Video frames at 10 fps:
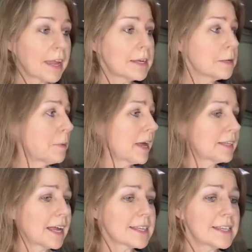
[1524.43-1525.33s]
I'm handing back
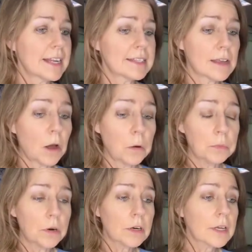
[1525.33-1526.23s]
last night's
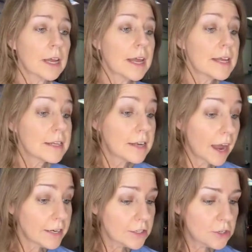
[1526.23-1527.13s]
homework.
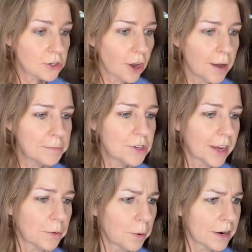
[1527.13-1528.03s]
Nice job, Jake,